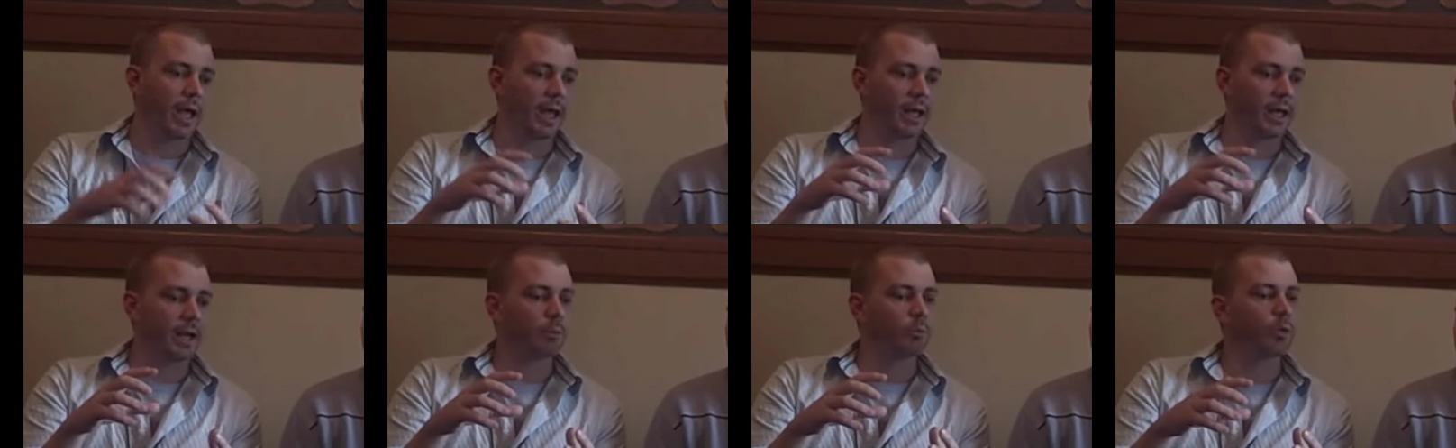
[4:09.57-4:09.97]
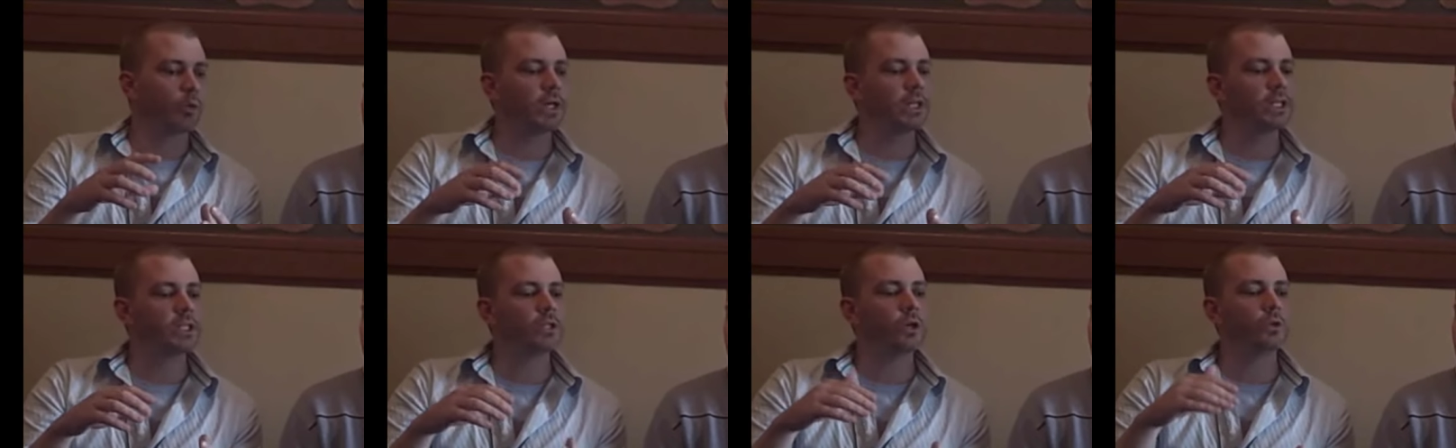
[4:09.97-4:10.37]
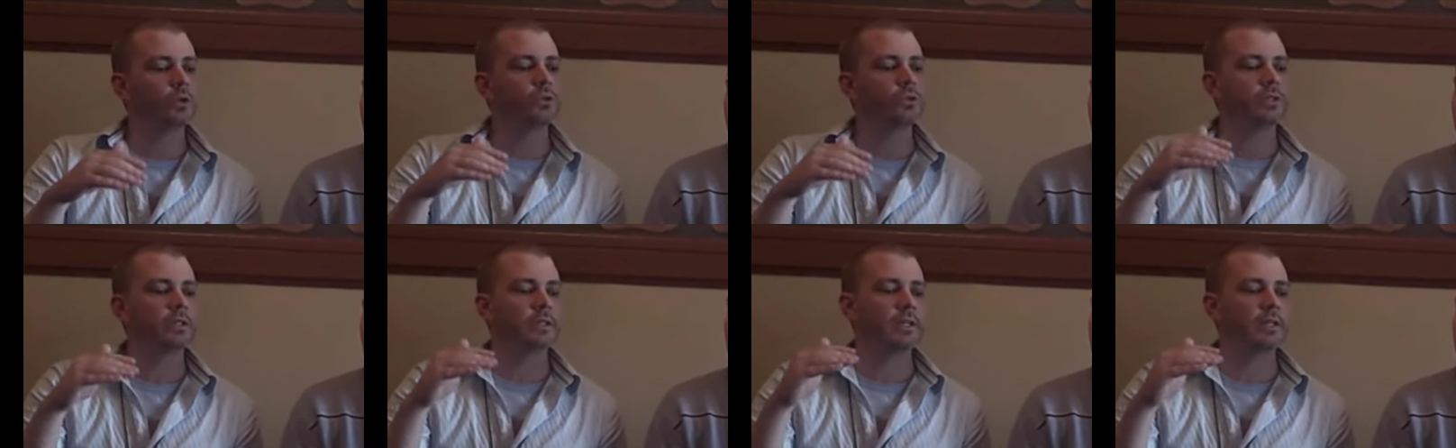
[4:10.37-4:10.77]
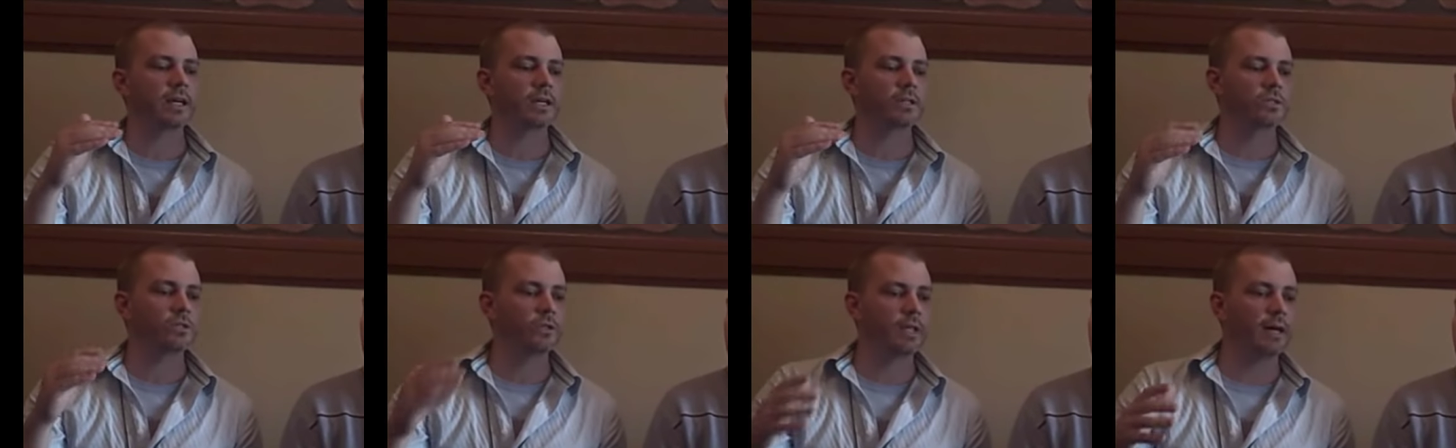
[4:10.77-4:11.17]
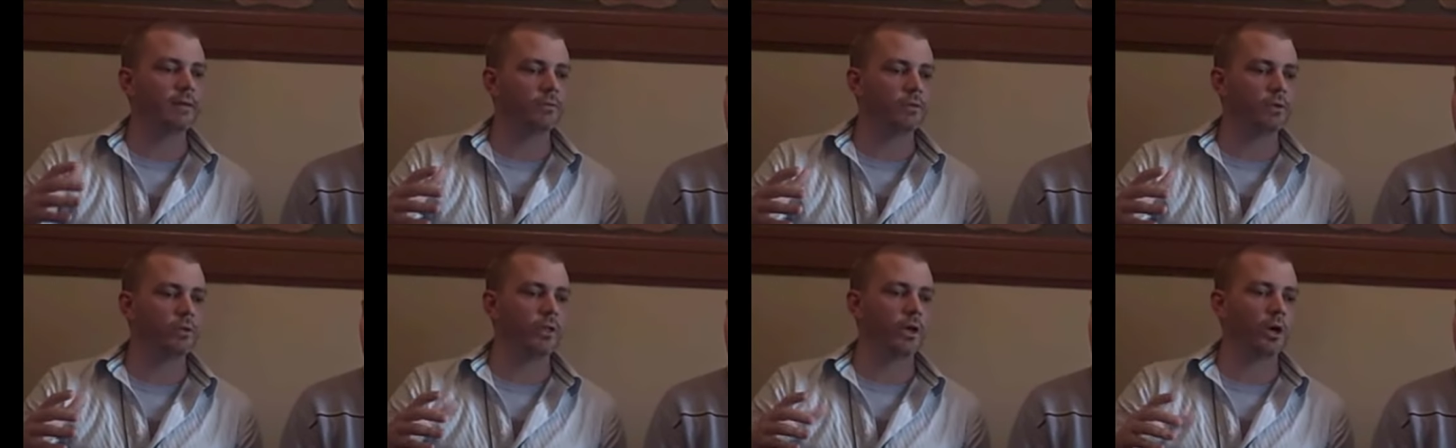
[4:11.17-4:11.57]
and I'm ready to go to the next
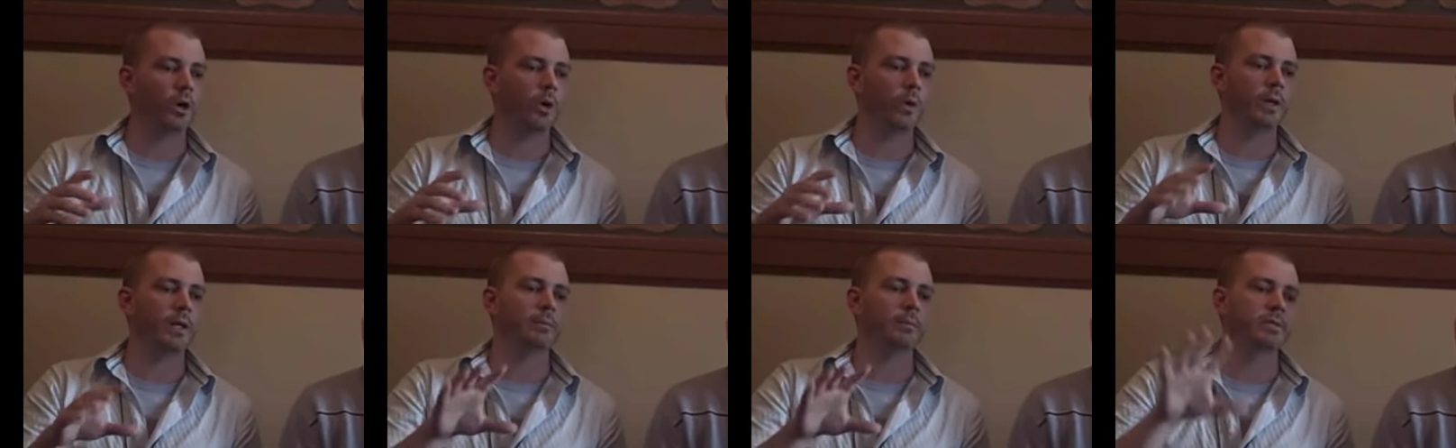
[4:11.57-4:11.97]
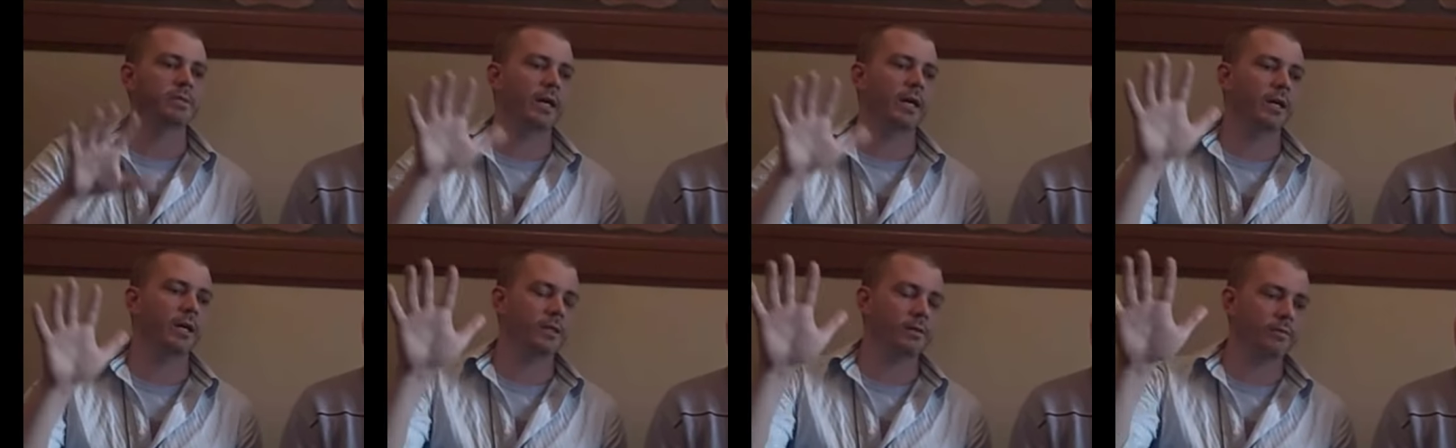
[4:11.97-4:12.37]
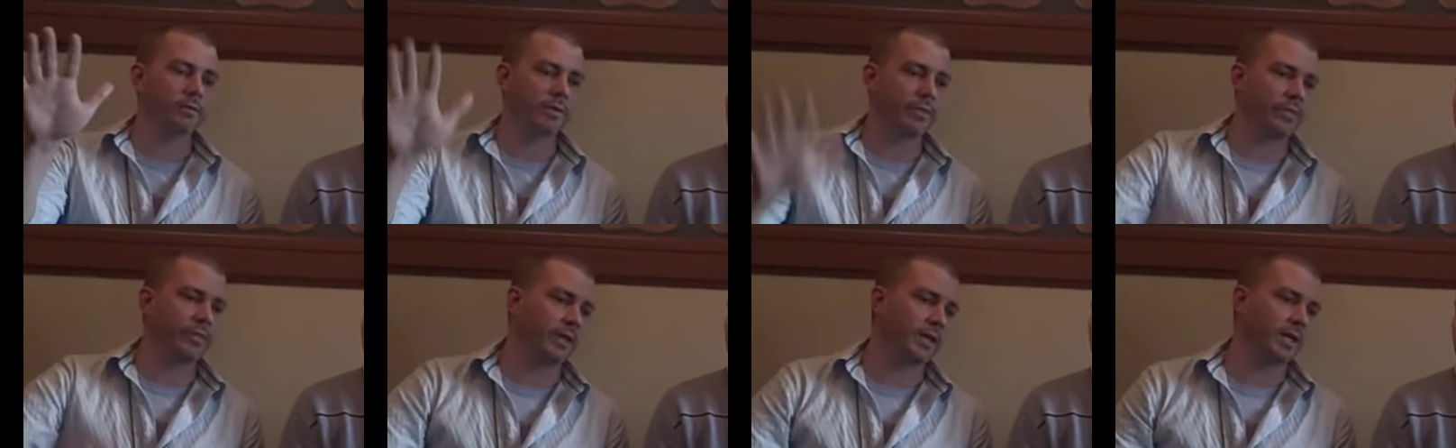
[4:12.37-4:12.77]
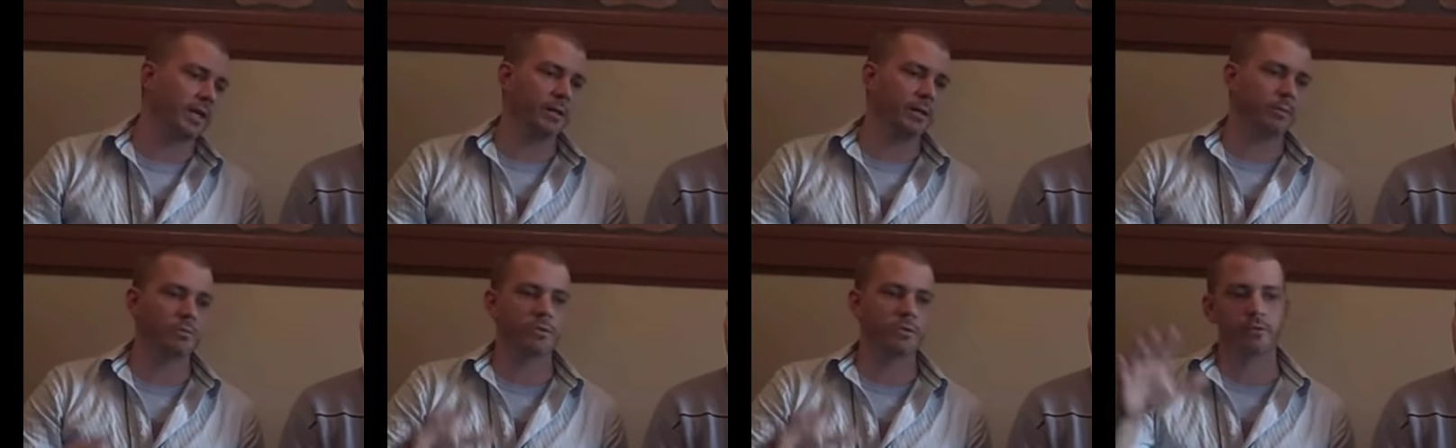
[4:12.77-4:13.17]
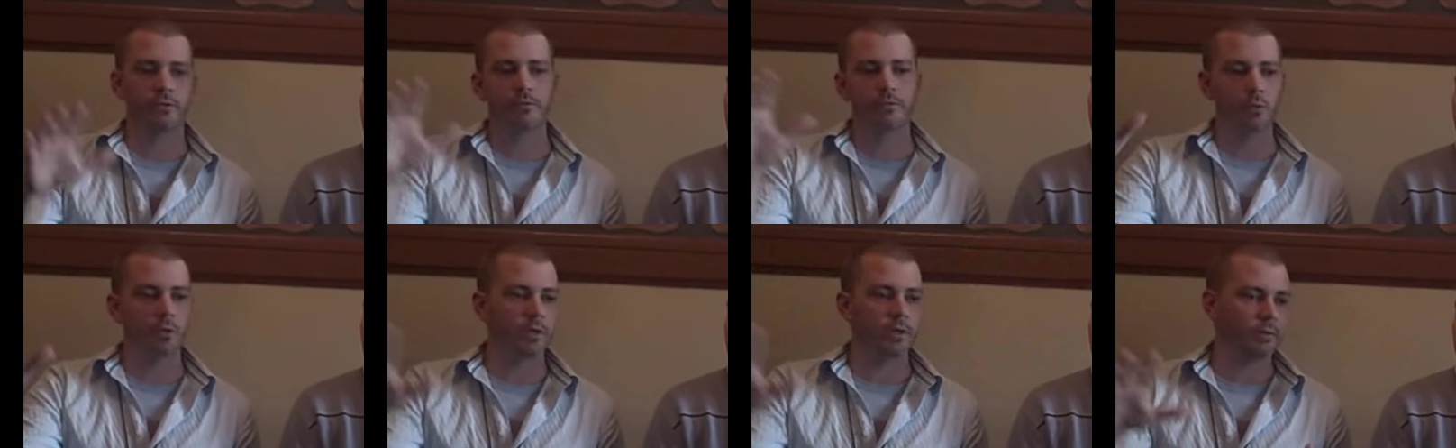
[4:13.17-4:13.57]
level though, and I'm tired of the themes for
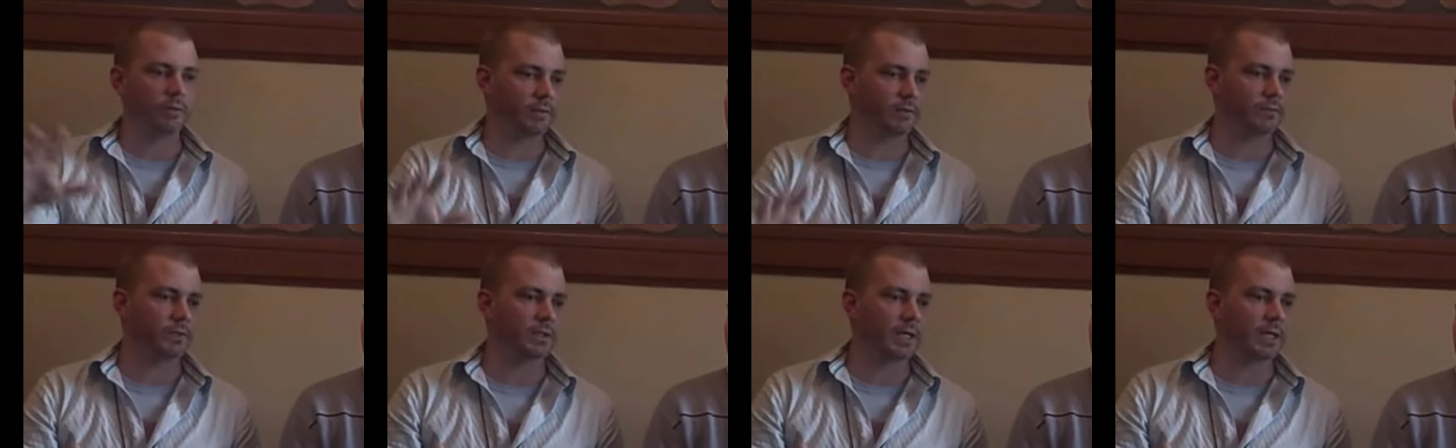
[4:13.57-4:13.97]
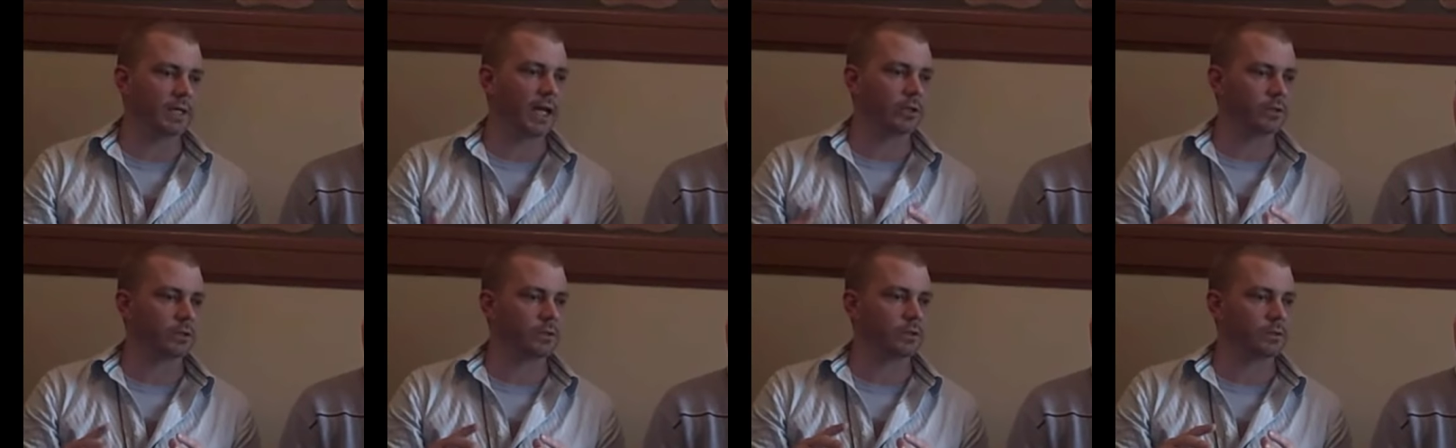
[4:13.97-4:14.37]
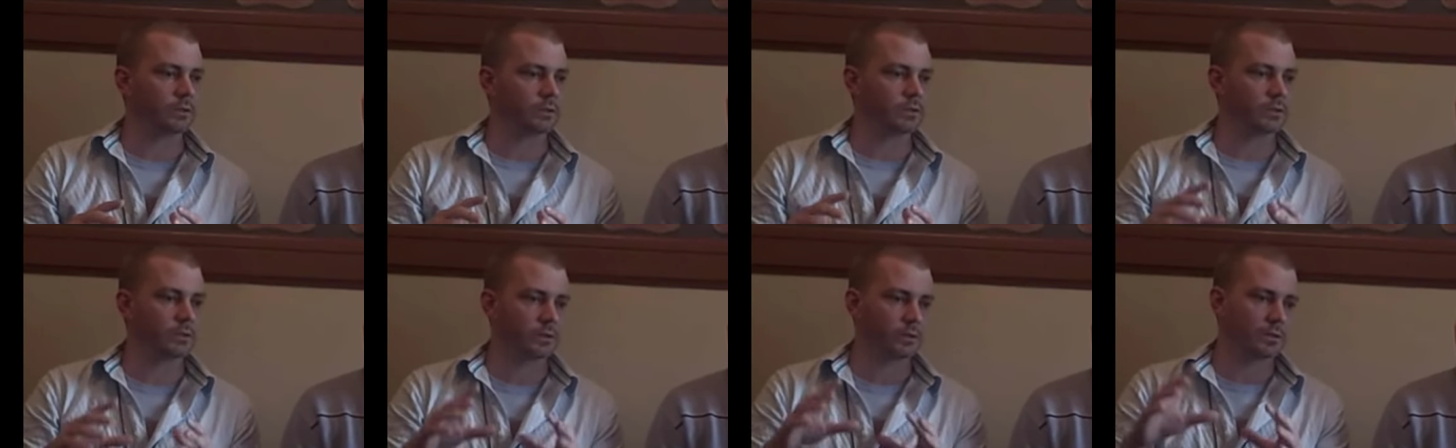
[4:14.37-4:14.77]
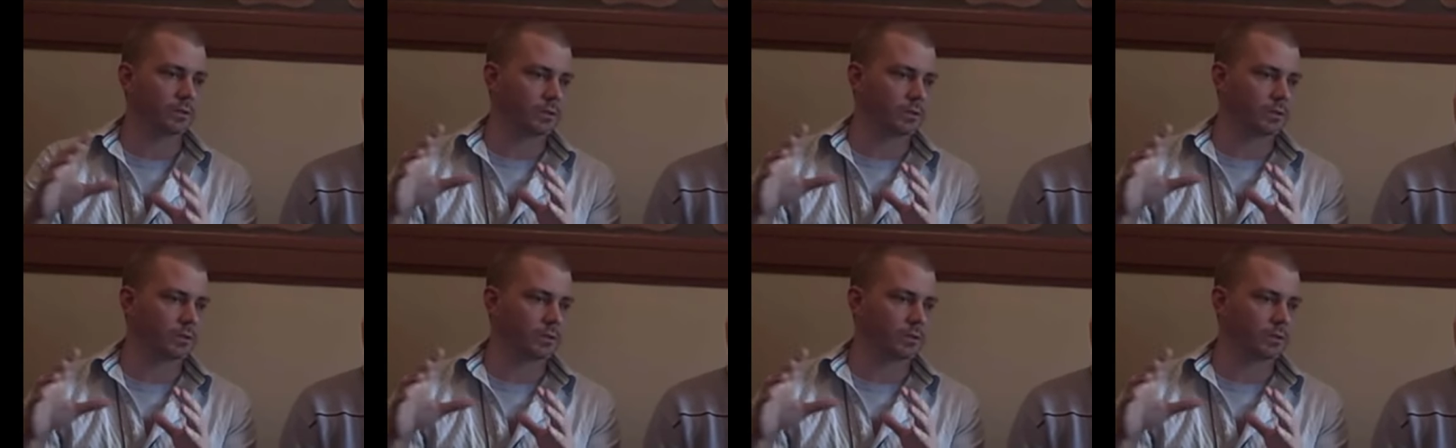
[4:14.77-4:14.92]
40 $50,